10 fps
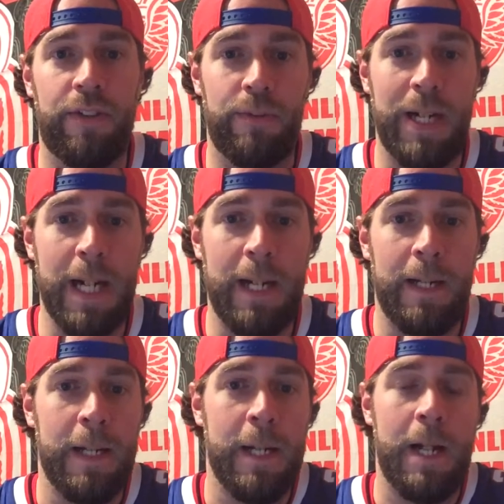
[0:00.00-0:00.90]
Arena.
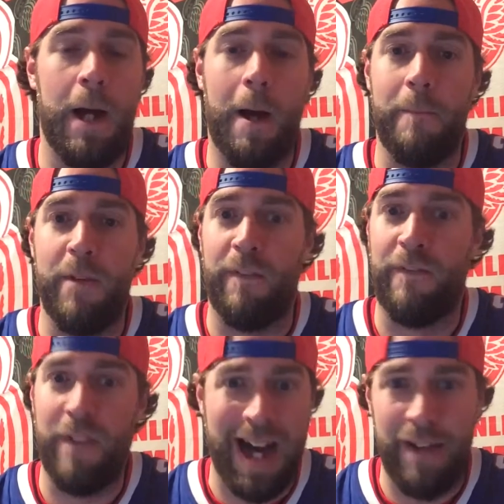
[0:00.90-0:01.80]
They're
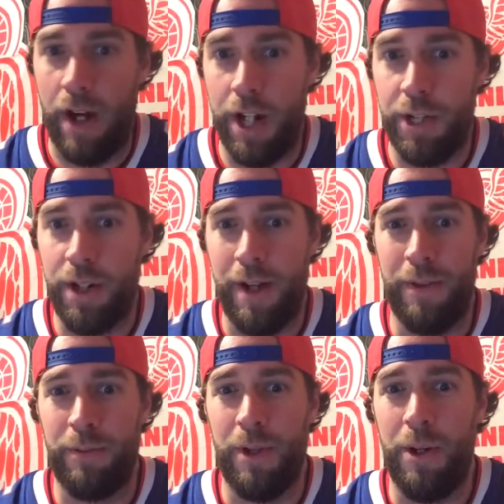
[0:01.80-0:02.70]
500 on
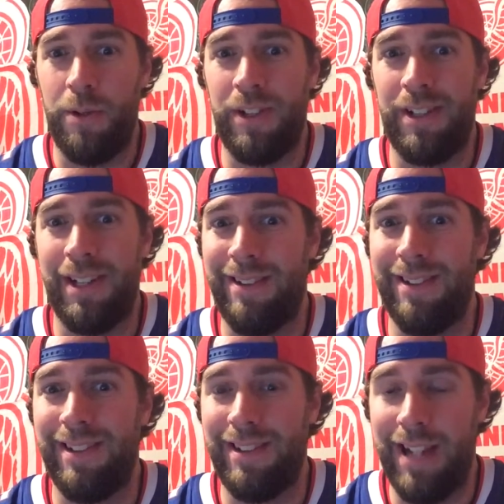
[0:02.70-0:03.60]
the road,
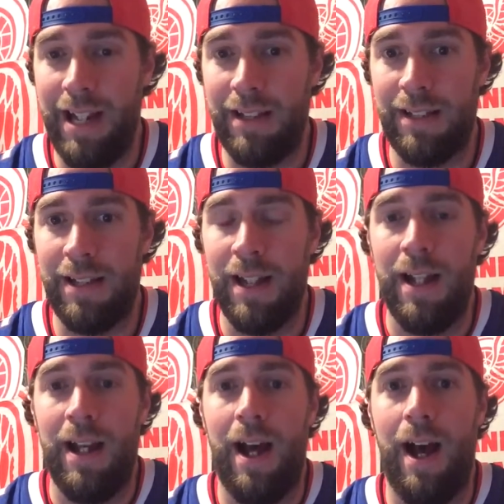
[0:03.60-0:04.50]
6-6.
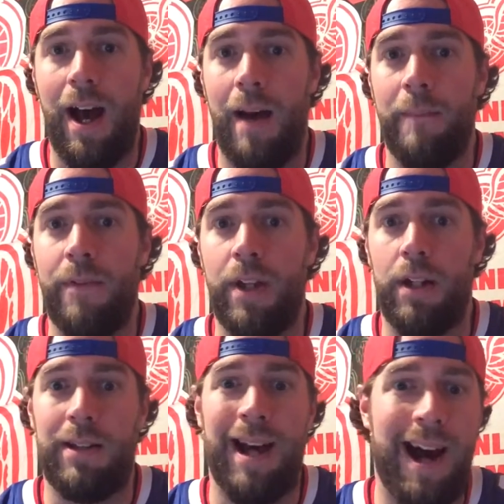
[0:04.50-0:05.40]

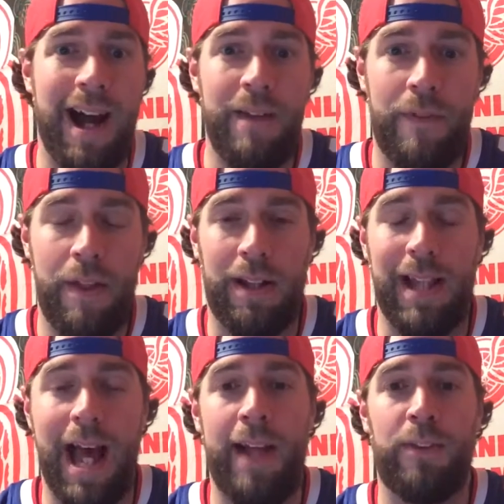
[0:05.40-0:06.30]
They're tied for the
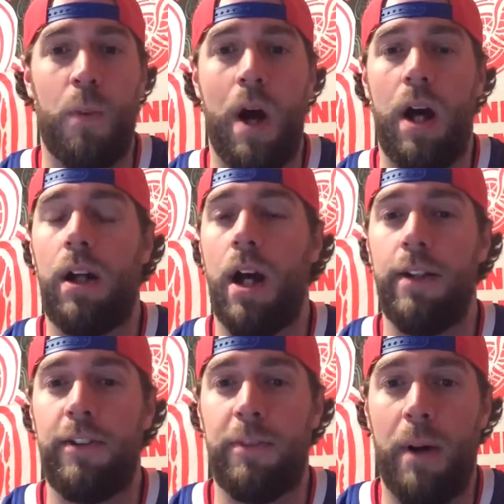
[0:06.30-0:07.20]
last wild
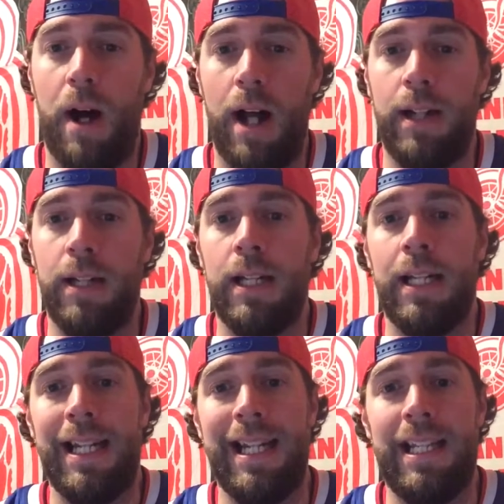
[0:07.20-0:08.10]
card spot
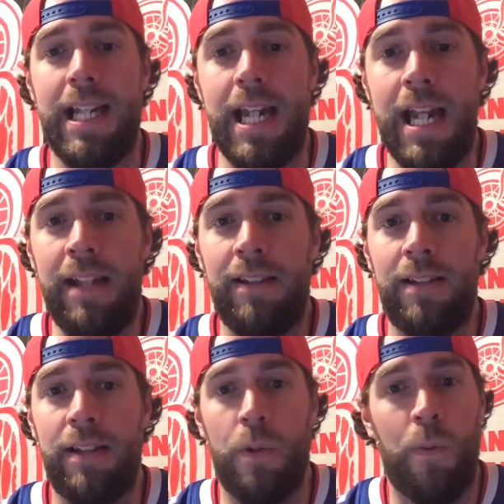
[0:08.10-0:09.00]
in the East,
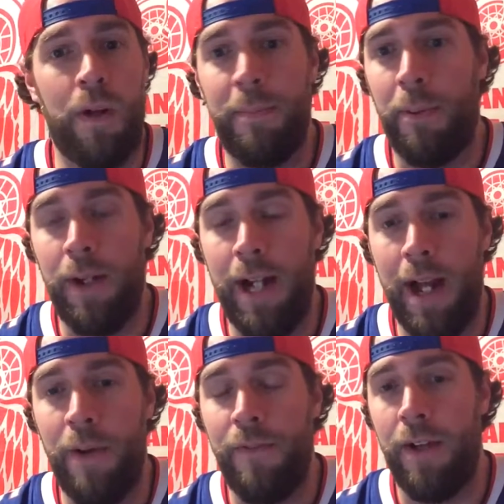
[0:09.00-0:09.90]
and they're 1 point
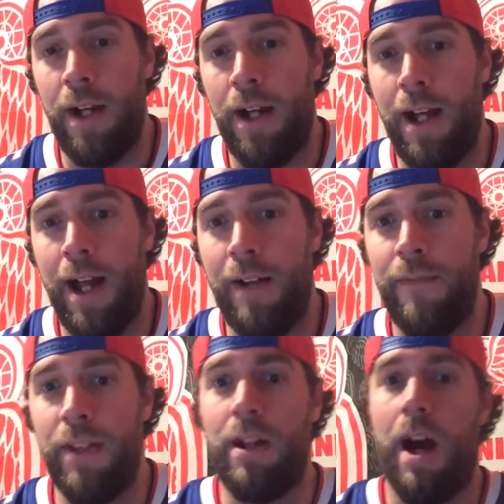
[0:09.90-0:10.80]
out
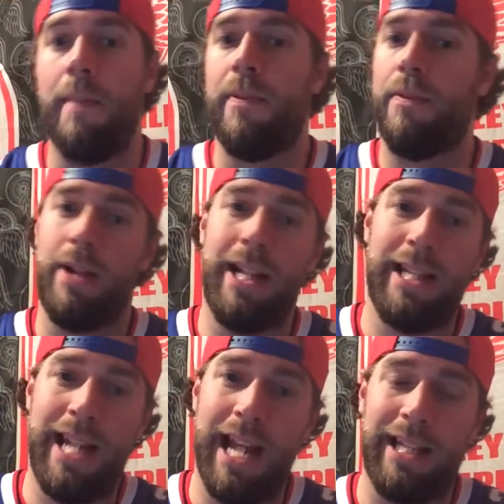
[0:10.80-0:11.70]
of the top three
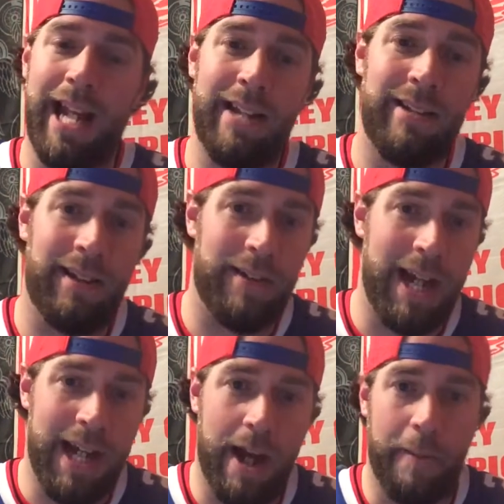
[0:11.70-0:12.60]
in the Atlantic
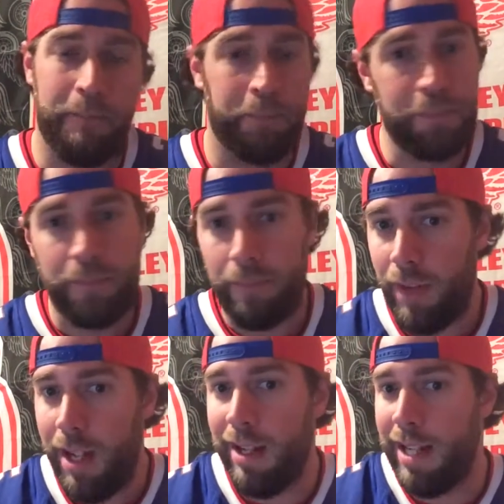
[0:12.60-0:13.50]
right now.
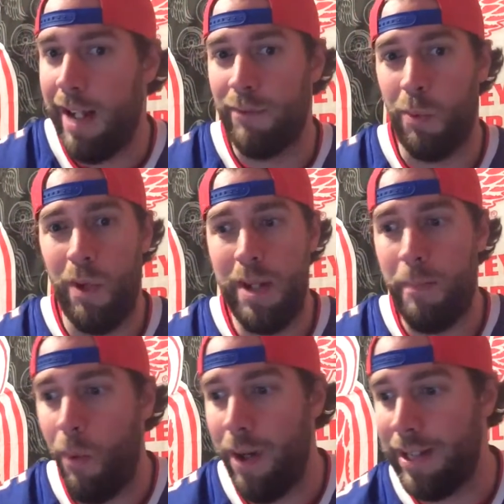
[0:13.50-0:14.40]
They have 20
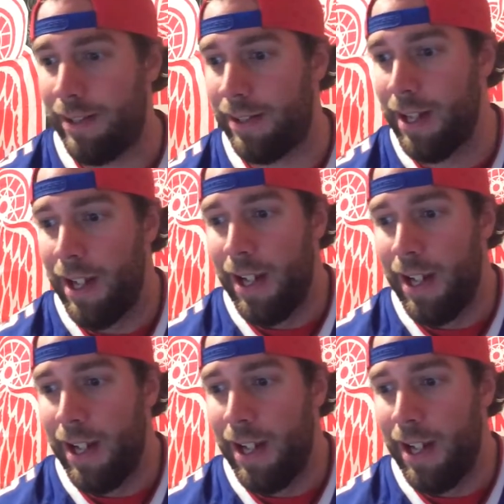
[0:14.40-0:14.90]
points.